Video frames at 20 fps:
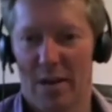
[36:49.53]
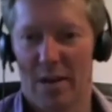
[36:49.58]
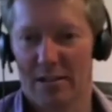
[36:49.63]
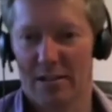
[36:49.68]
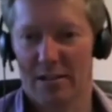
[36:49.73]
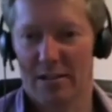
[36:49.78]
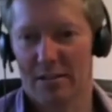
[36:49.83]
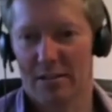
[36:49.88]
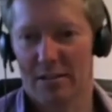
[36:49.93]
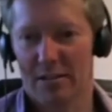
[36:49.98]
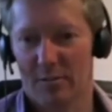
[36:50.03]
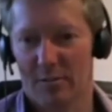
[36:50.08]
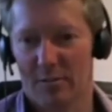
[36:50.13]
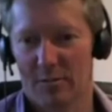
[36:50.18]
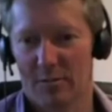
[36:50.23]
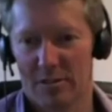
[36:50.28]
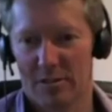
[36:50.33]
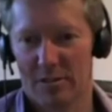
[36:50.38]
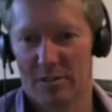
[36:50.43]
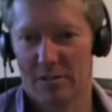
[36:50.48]
which
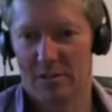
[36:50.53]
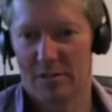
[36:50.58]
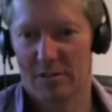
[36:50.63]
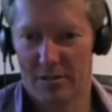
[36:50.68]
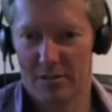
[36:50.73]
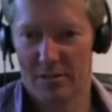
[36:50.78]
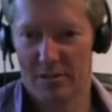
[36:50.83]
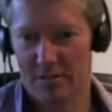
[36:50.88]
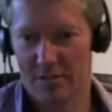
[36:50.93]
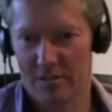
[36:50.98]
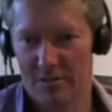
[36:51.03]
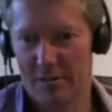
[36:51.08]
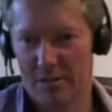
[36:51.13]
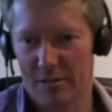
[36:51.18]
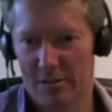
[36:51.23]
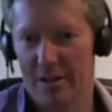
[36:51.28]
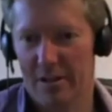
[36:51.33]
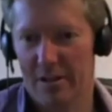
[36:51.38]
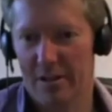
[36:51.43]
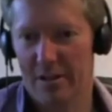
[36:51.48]
is the
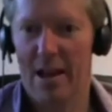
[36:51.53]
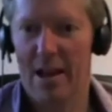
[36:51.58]
name of a